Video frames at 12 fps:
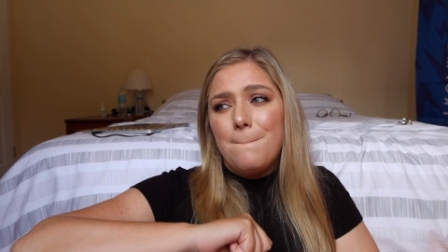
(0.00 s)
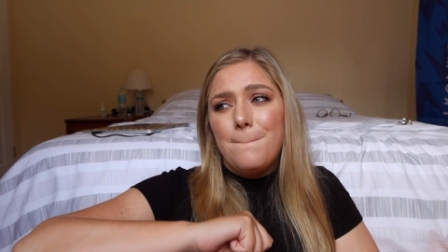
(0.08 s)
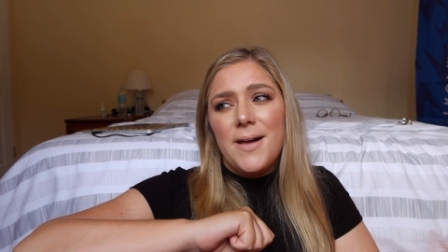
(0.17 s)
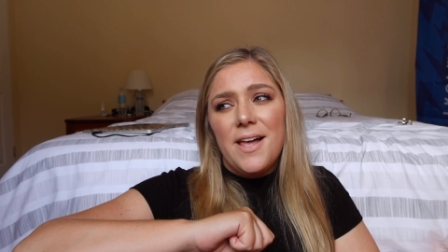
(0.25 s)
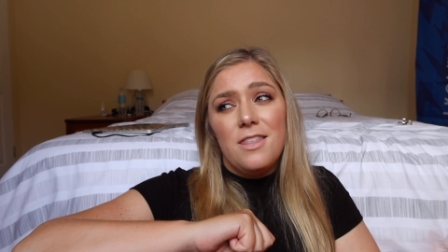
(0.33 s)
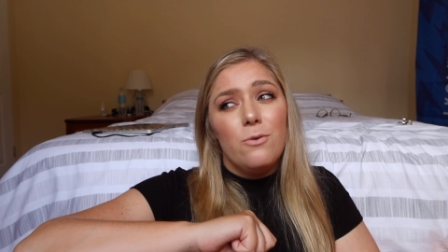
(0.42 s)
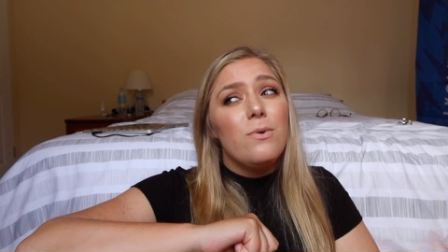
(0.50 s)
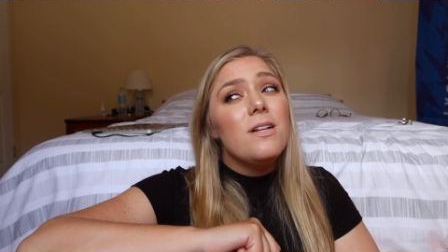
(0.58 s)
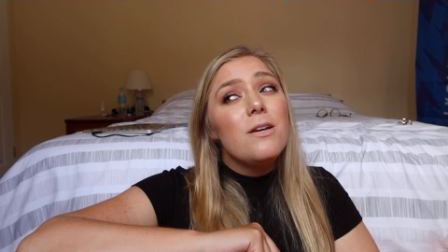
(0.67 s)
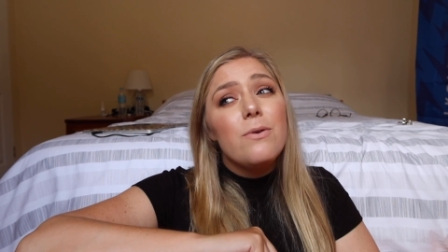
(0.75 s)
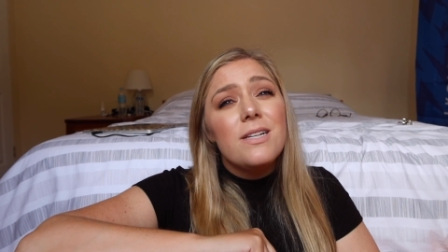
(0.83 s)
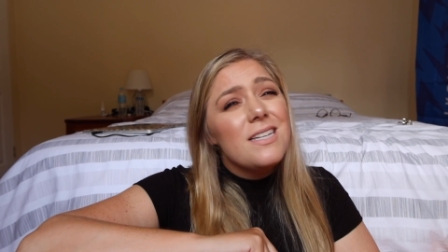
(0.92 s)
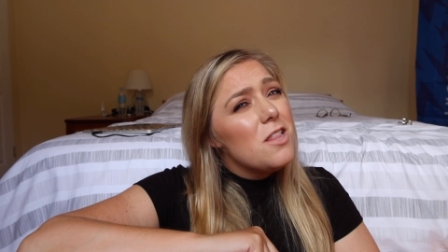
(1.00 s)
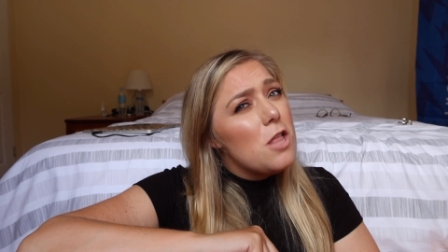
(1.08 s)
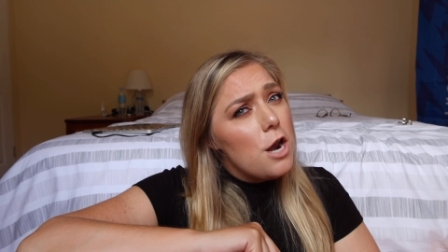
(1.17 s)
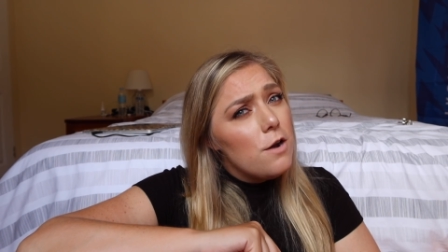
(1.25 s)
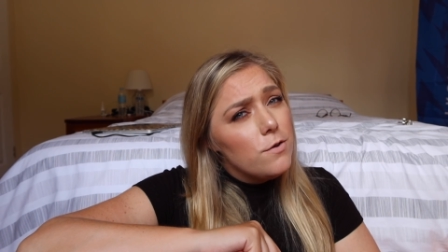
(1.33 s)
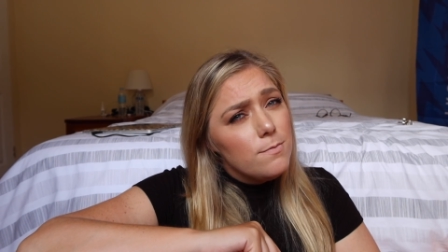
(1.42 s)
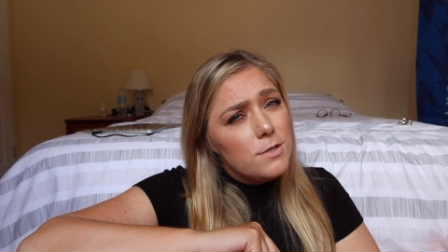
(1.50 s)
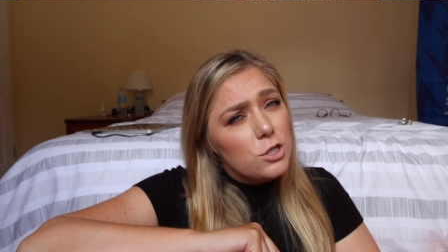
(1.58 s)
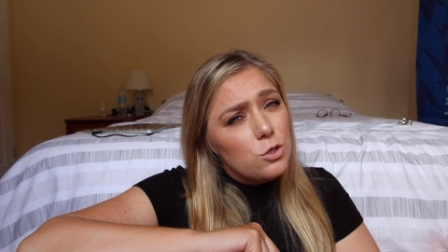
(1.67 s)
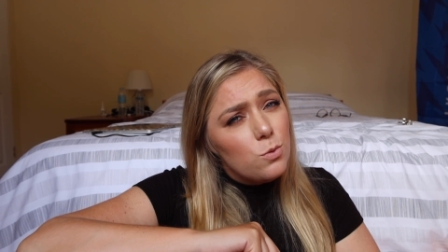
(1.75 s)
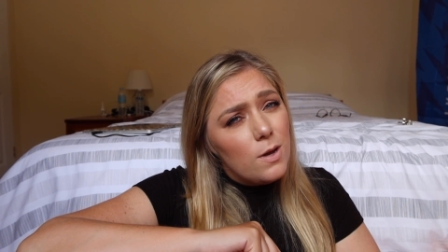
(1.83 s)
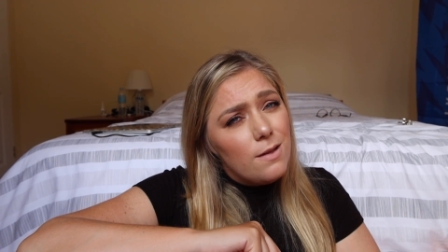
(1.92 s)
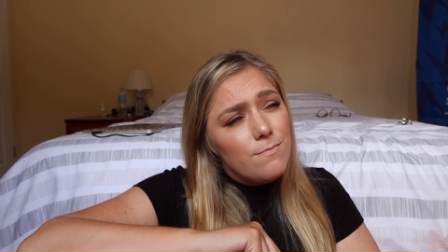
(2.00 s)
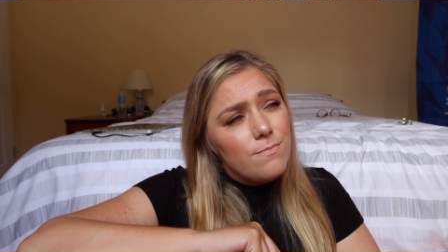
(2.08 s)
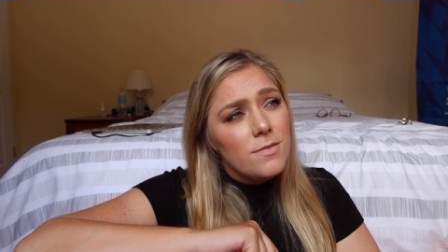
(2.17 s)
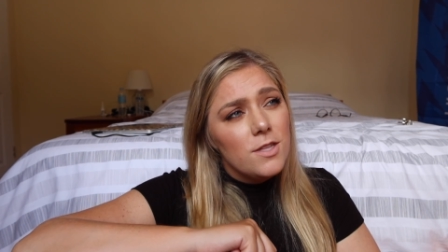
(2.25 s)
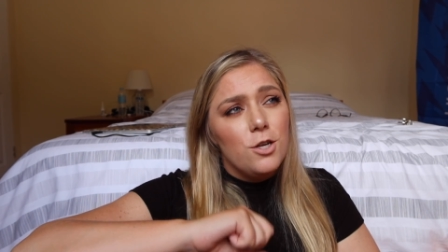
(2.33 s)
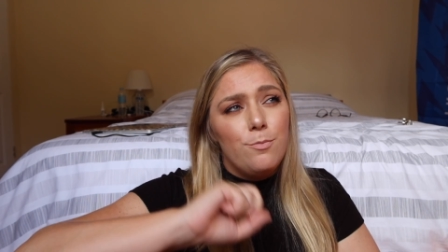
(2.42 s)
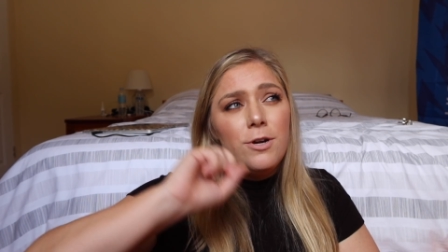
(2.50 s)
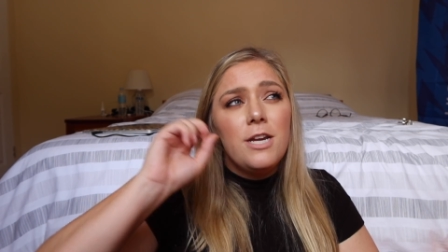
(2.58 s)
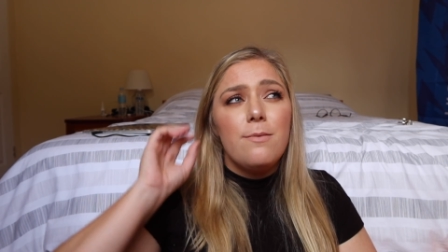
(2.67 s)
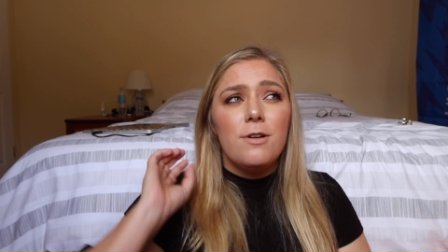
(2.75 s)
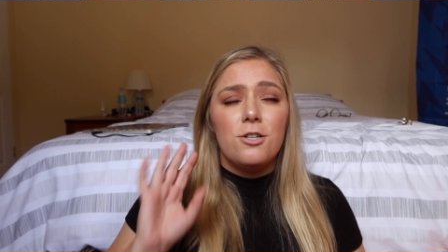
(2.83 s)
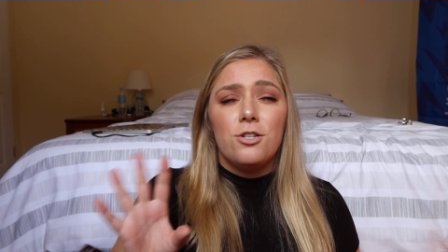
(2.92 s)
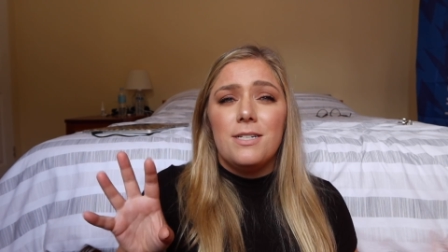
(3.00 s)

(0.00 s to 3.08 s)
but there really wasn't a lot of room to swim. You're pretty much